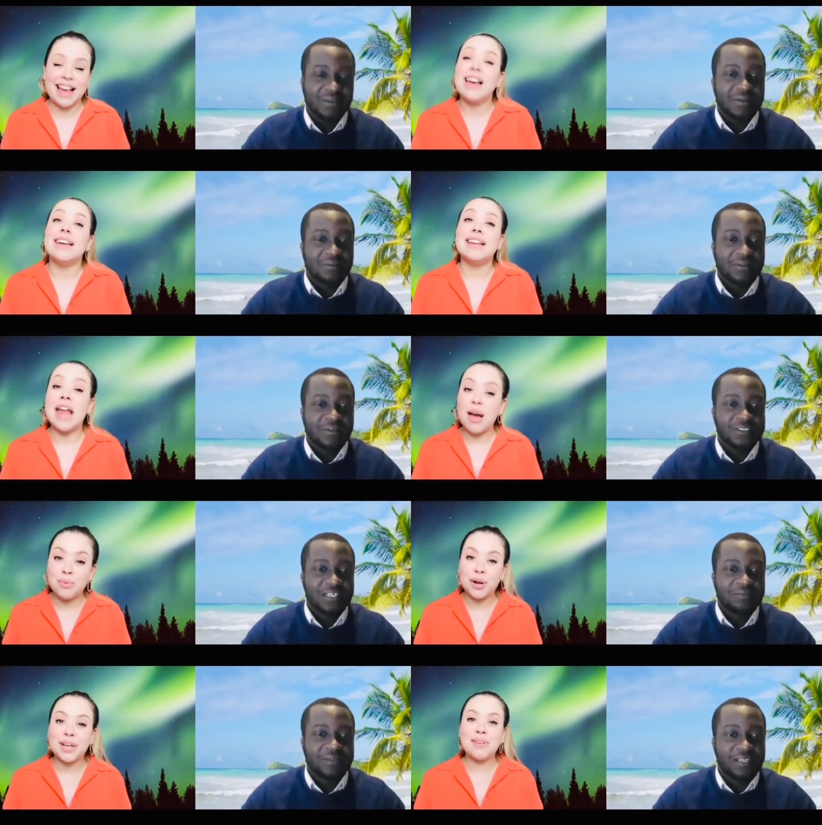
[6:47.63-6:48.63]

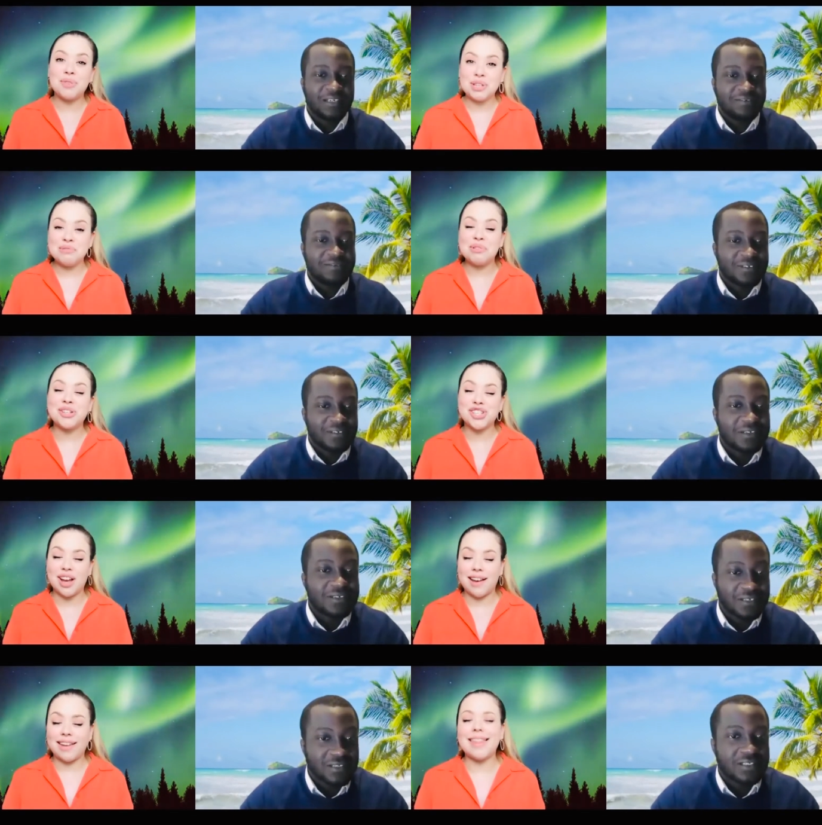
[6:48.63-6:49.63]
Speaker 1: networking when you are shy
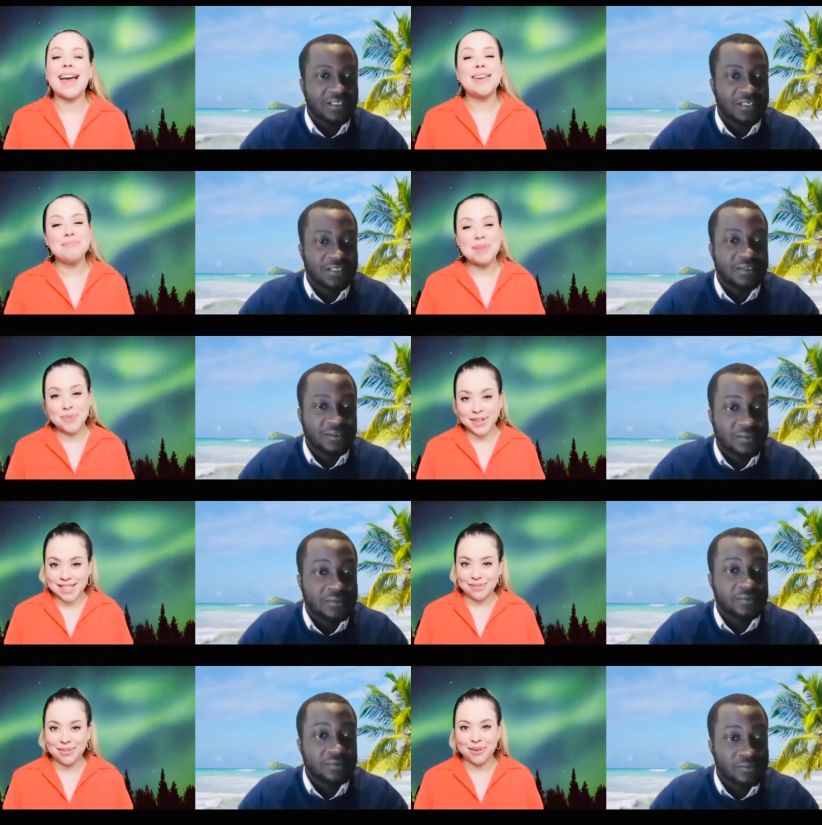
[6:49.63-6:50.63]
that can be more
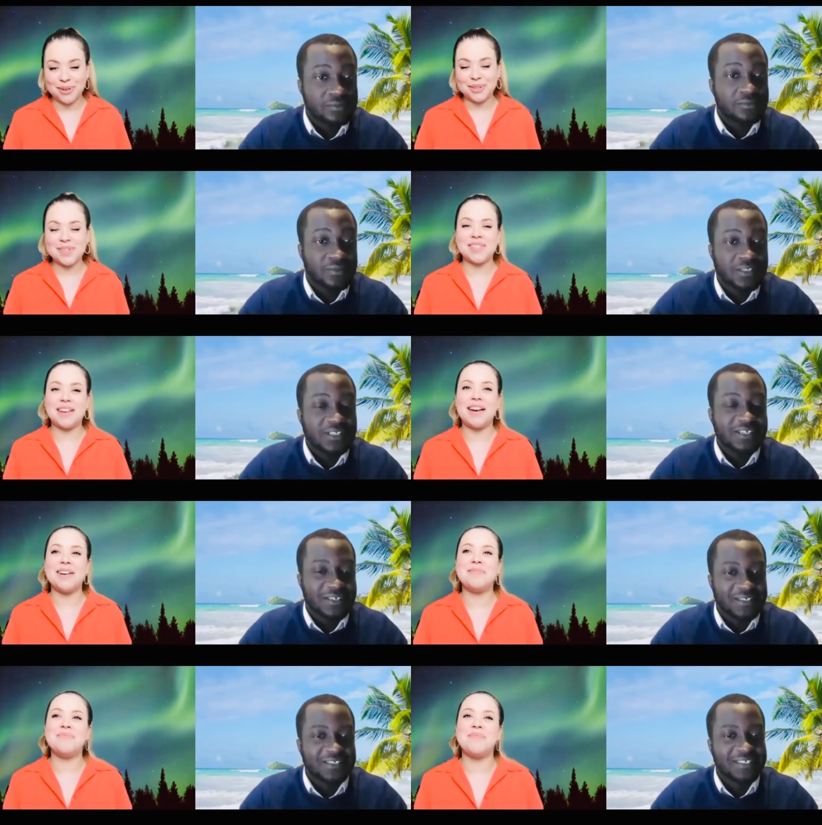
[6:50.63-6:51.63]
difficult um,
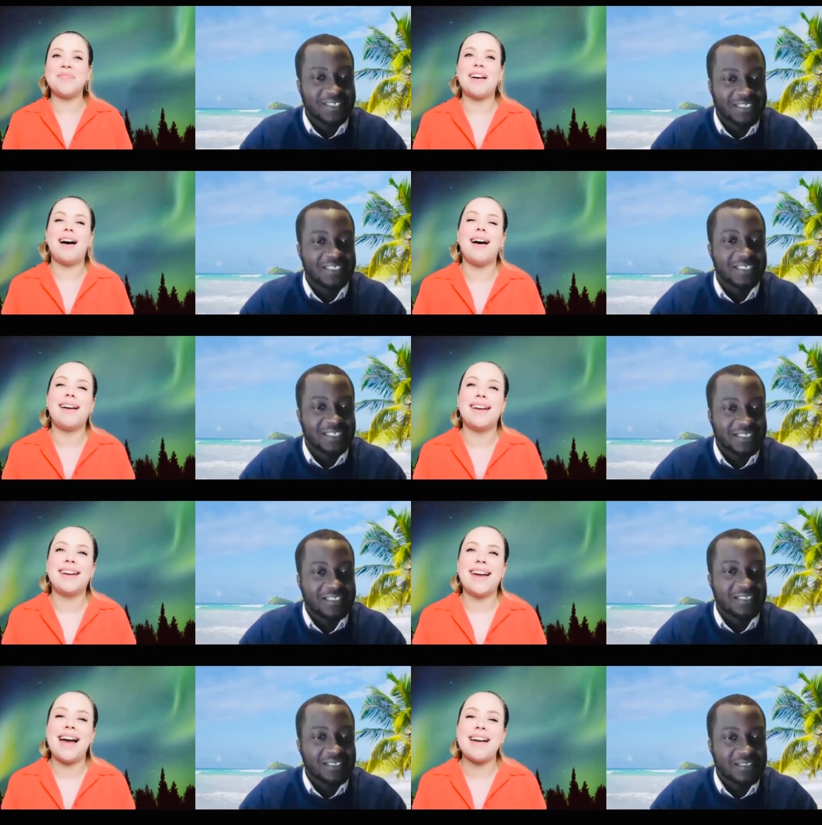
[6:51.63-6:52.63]
i
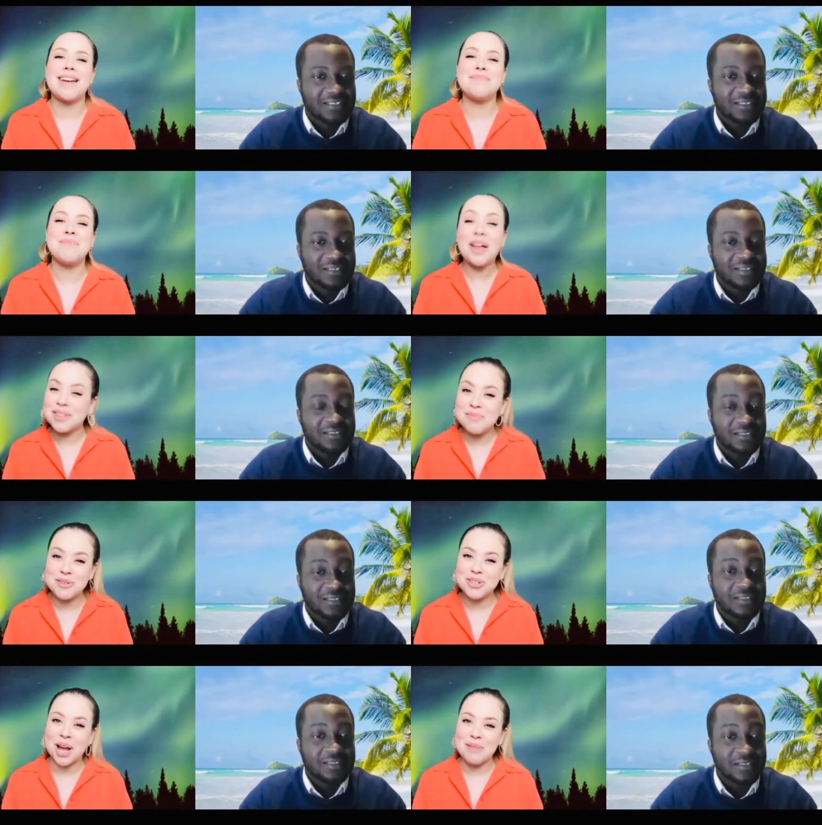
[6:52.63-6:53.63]
i am not the most
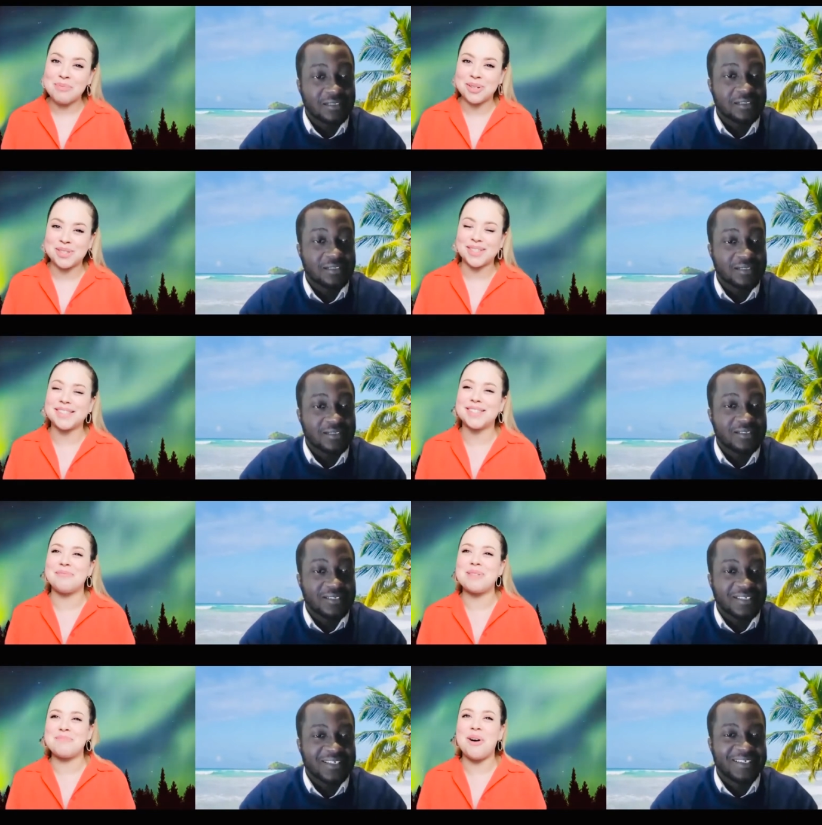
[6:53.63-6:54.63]
shy person so people
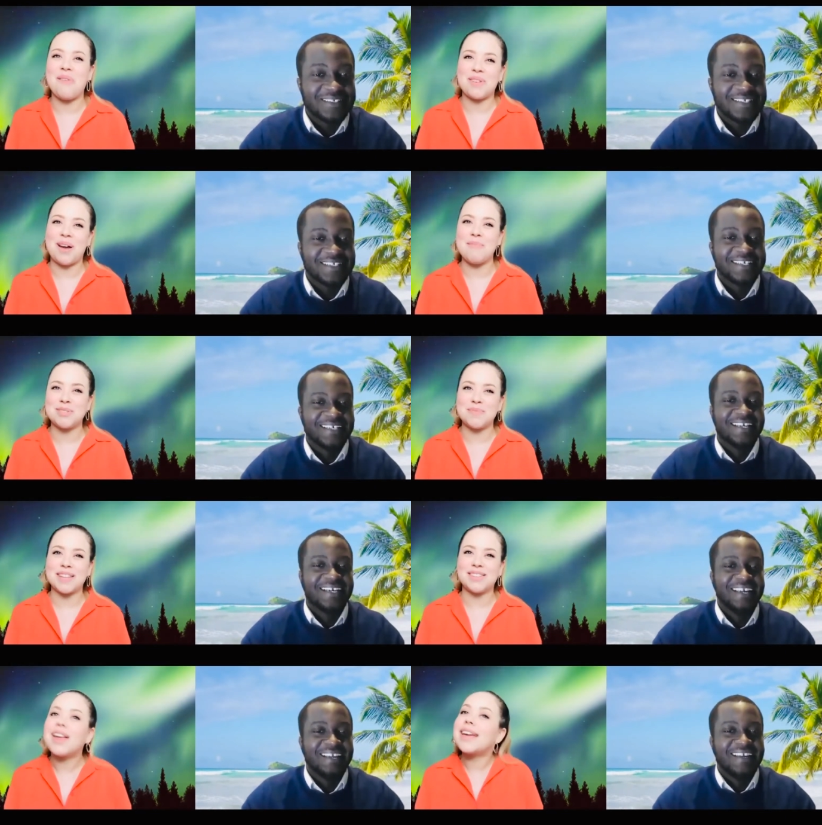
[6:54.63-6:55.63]
often come to me and they're
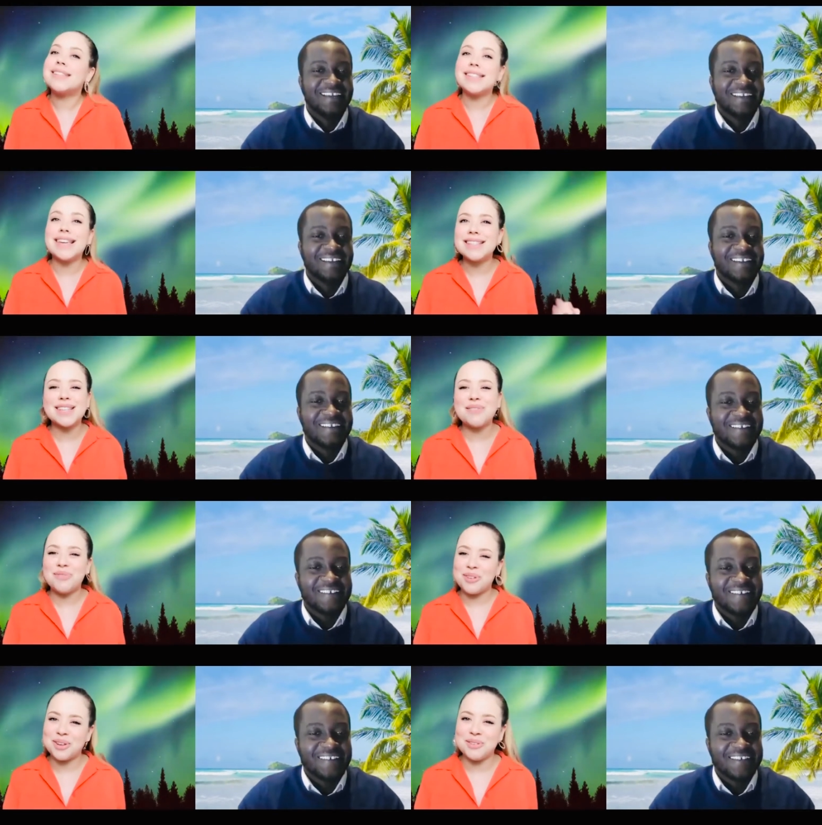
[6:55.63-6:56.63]
like it's easy for
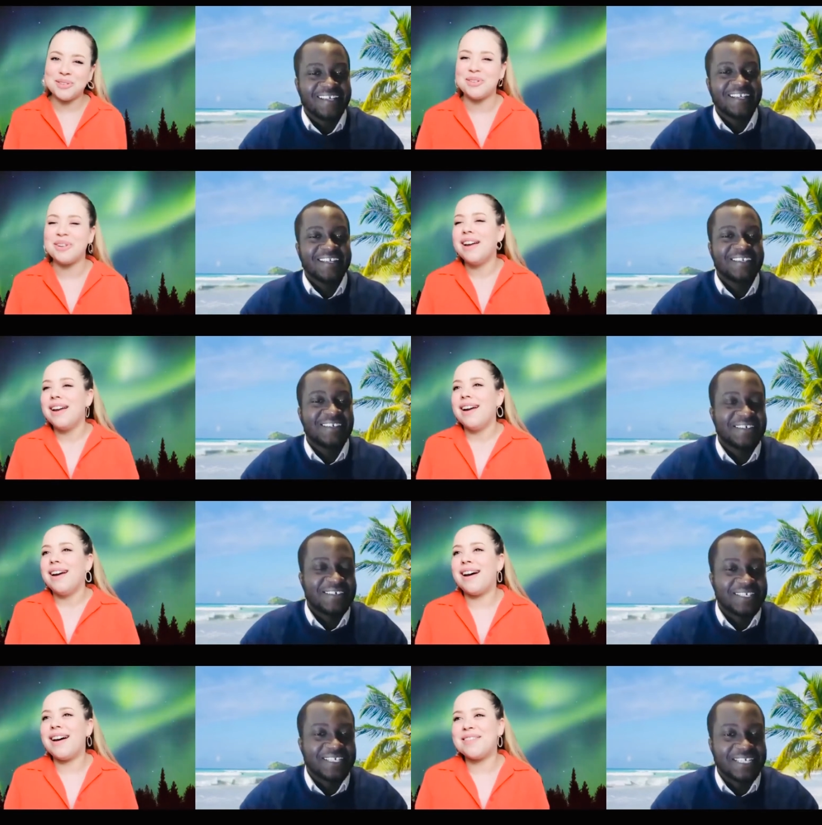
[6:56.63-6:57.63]
you yeah
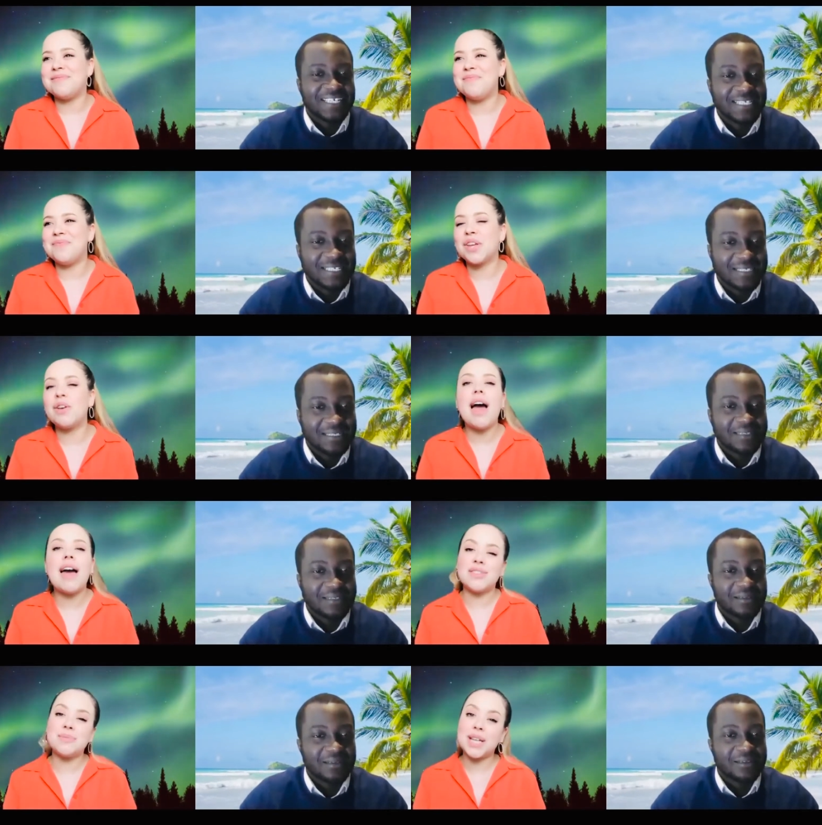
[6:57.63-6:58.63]
um, you know
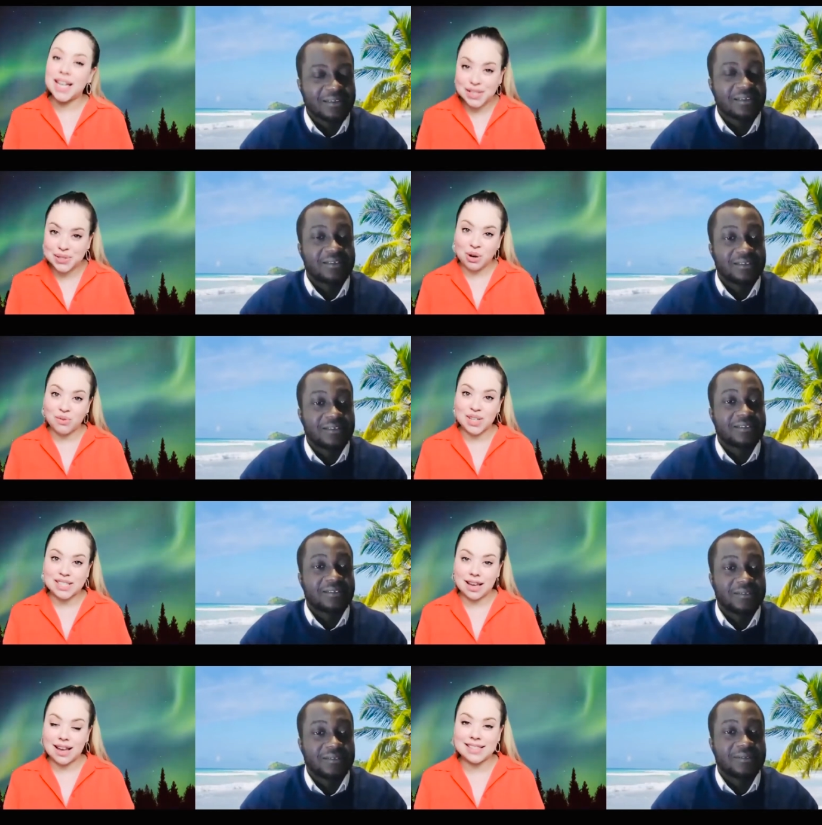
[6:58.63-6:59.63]
everybody gets nervous
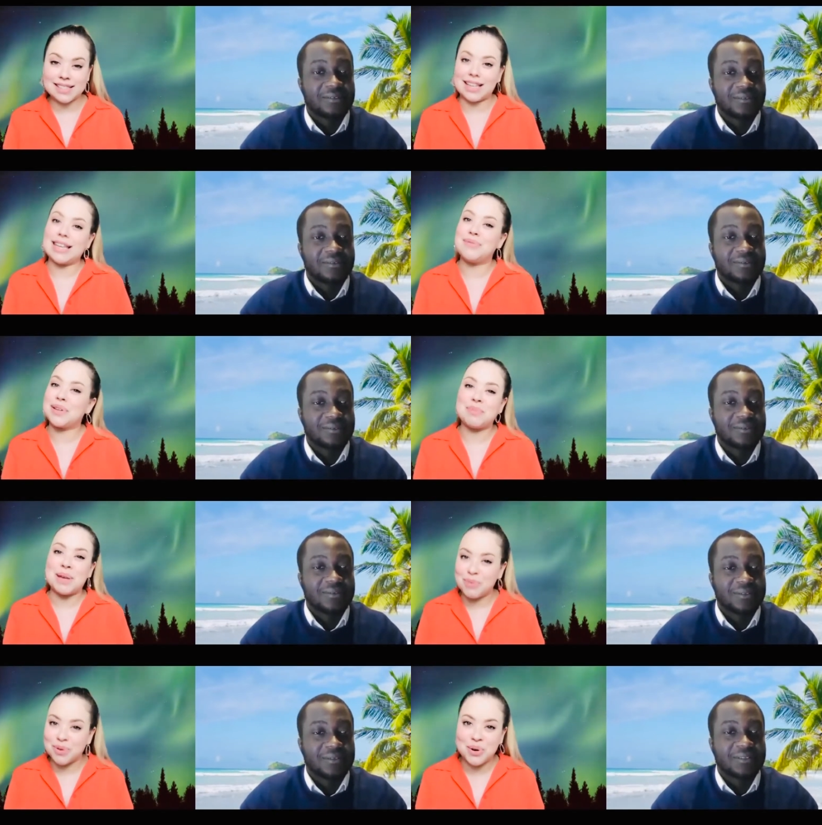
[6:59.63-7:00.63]
guys like even people
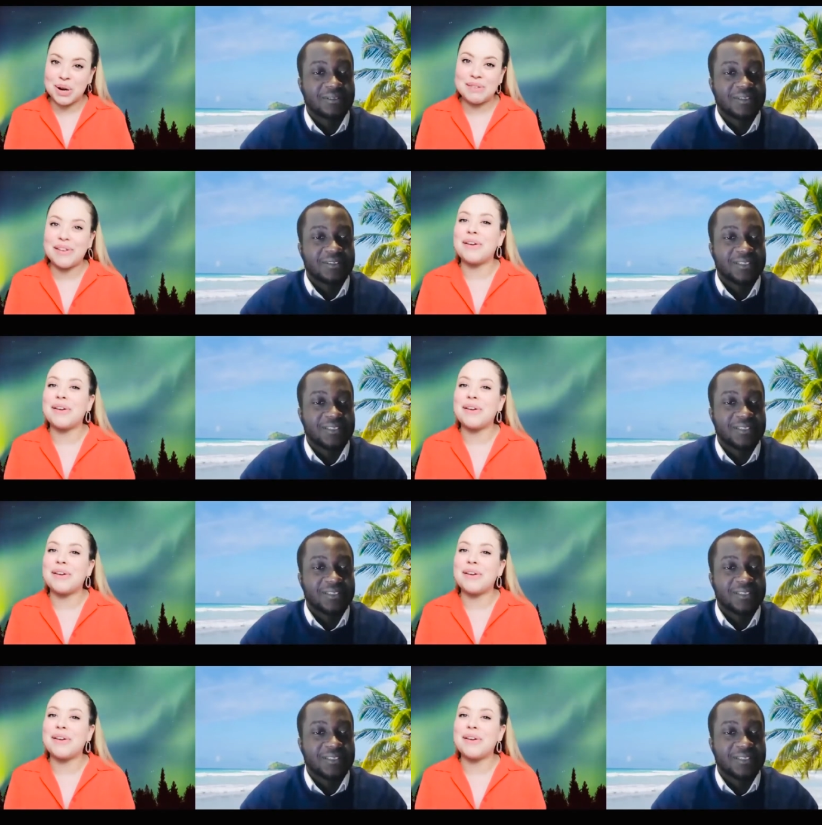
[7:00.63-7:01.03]
who are very